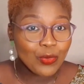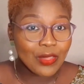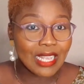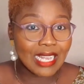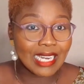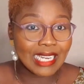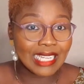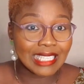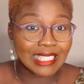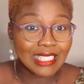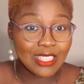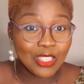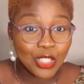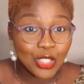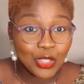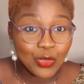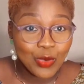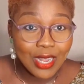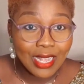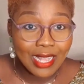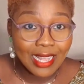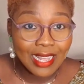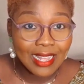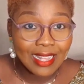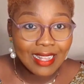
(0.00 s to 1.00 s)
it is a
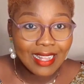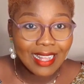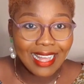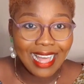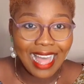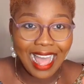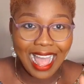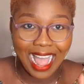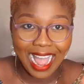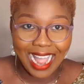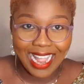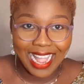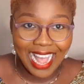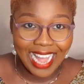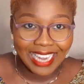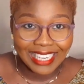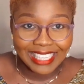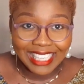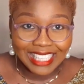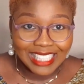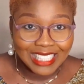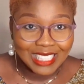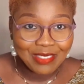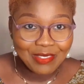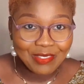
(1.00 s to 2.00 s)
trigger.
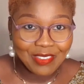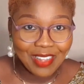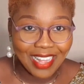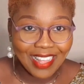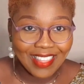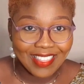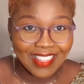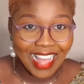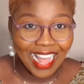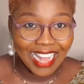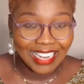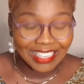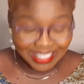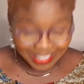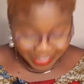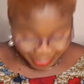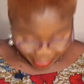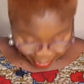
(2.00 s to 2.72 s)
Identify that.